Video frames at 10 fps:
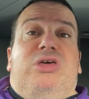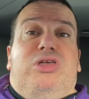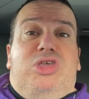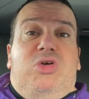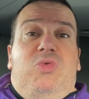a
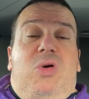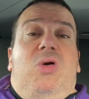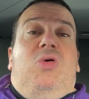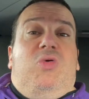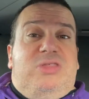new
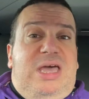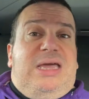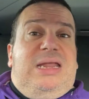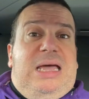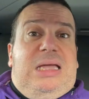or
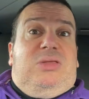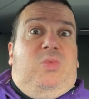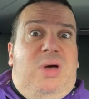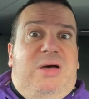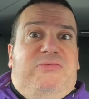second-hand
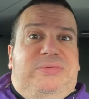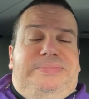WAV.